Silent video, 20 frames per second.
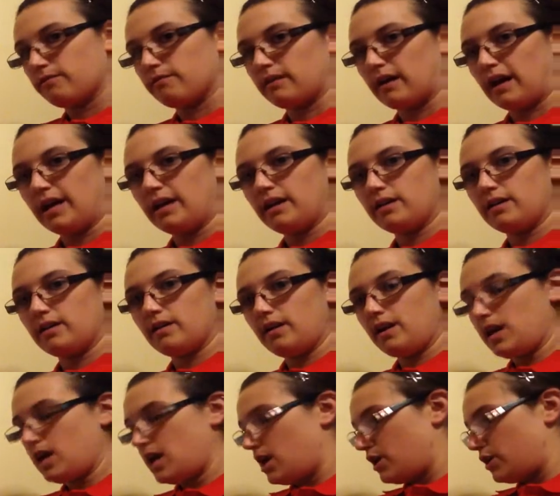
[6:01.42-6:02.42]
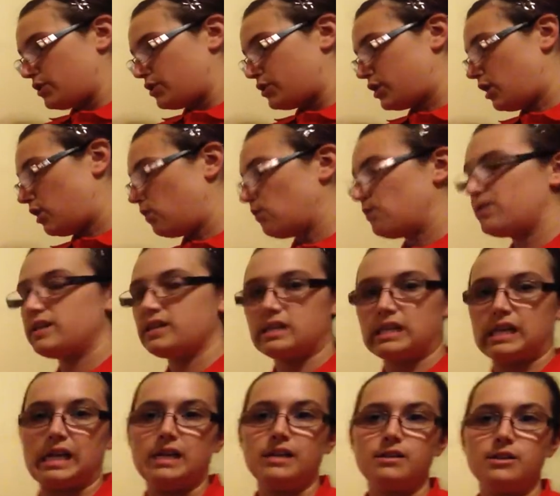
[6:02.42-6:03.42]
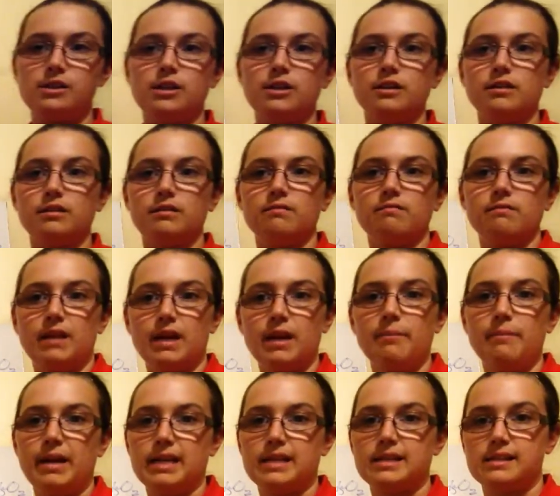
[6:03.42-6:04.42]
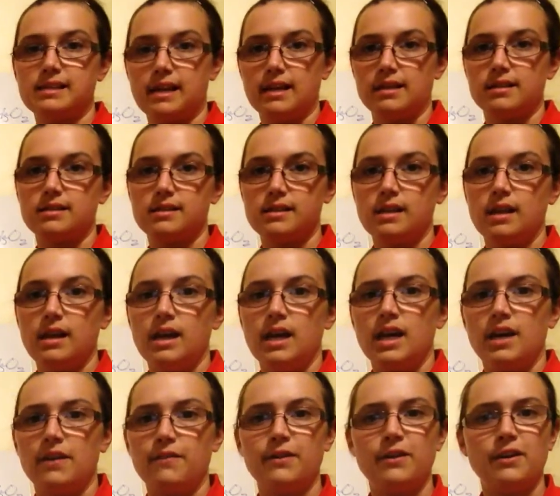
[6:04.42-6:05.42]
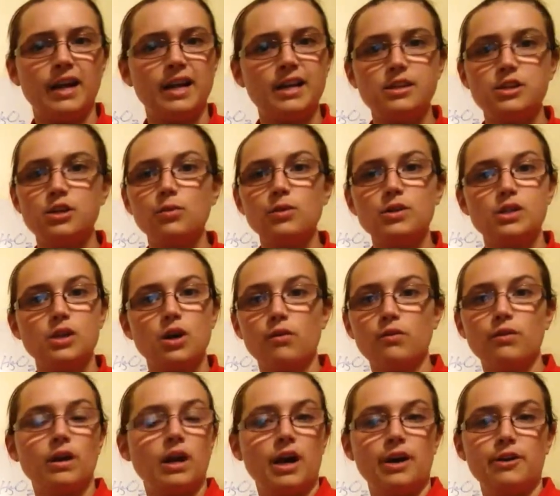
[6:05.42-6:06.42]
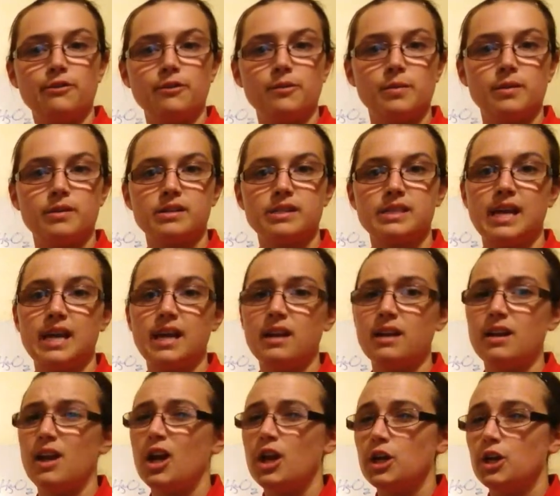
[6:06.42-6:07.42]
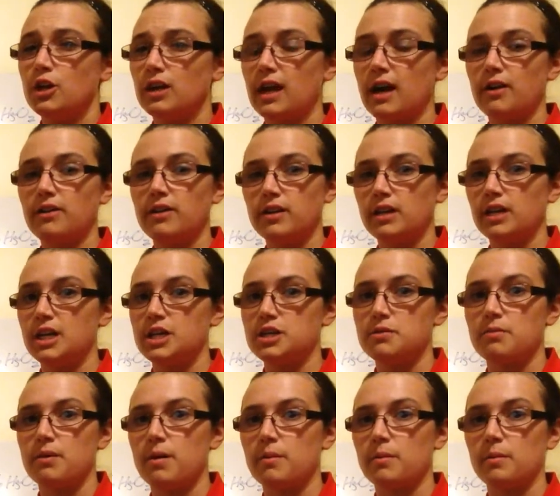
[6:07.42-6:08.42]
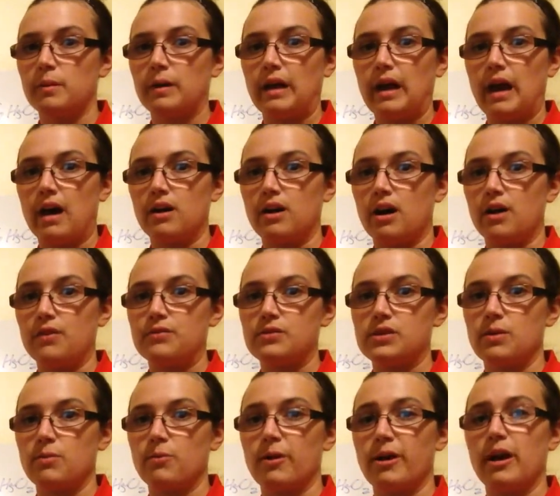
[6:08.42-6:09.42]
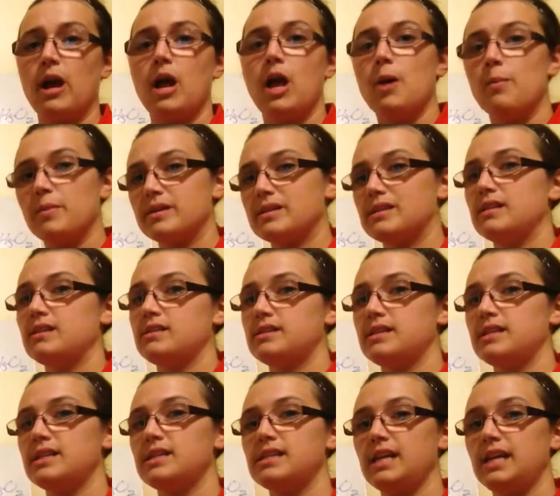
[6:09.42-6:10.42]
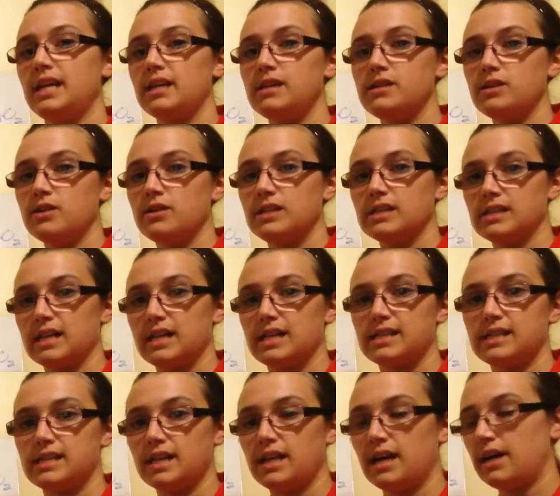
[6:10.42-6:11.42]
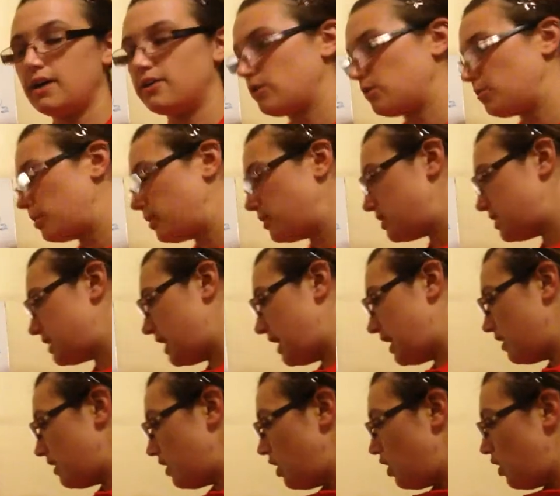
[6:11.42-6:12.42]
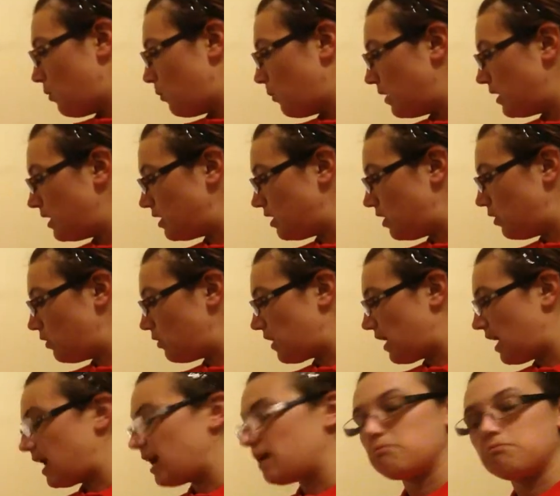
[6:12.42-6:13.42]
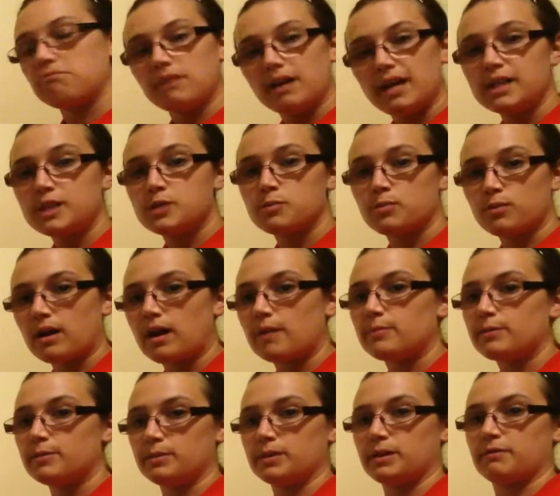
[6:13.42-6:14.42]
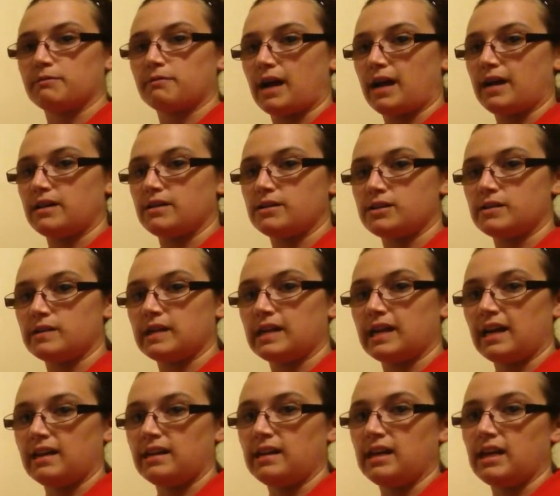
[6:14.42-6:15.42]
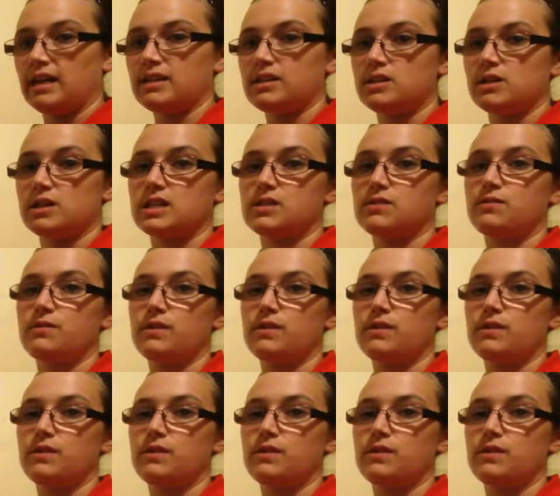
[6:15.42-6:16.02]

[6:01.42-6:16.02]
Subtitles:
right? So this answer, it makes sense. If your answer was over 100%, your calculation probably got off somewhere. But since this answer is less than 100%, we know that it's probably right. So again, the answer is